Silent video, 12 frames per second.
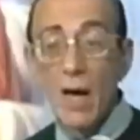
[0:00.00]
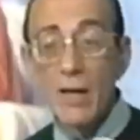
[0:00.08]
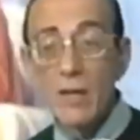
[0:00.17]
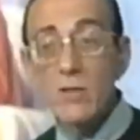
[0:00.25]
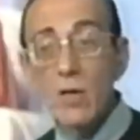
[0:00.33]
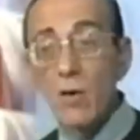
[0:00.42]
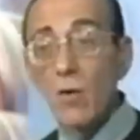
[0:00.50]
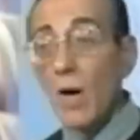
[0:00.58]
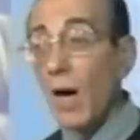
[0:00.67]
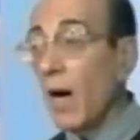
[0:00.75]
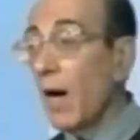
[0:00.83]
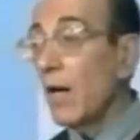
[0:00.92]
and
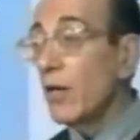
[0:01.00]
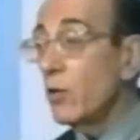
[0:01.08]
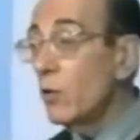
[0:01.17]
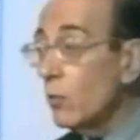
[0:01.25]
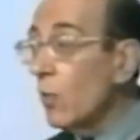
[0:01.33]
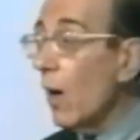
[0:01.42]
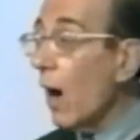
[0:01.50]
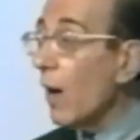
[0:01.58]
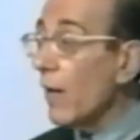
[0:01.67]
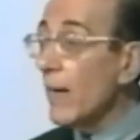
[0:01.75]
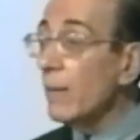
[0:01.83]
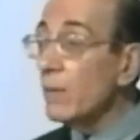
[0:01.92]
so uh, you
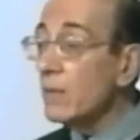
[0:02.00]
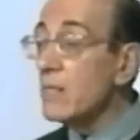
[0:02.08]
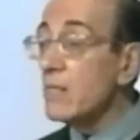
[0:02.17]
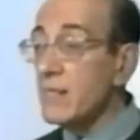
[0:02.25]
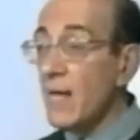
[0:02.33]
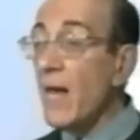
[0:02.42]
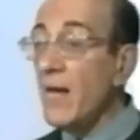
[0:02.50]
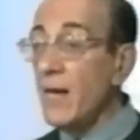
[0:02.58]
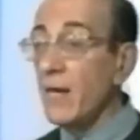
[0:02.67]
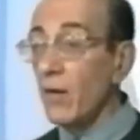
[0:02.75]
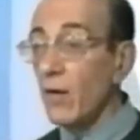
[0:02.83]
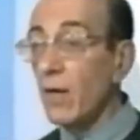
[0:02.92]
are able to stay
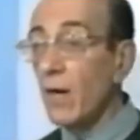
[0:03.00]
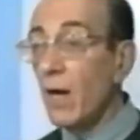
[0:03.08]
here